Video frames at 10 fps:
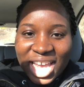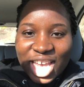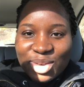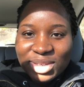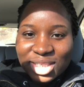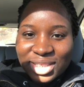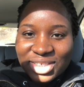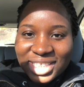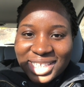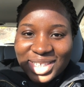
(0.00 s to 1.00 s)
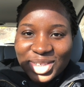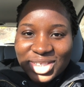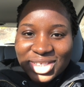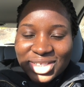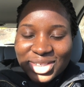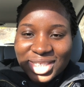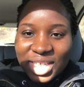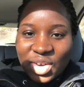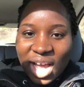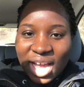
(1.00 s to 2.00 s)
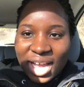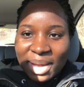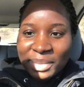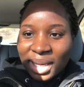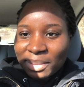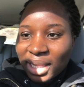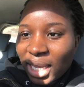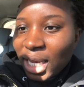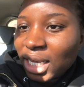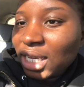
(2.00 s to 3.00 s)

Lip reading: It was a little cute, so I got me a plate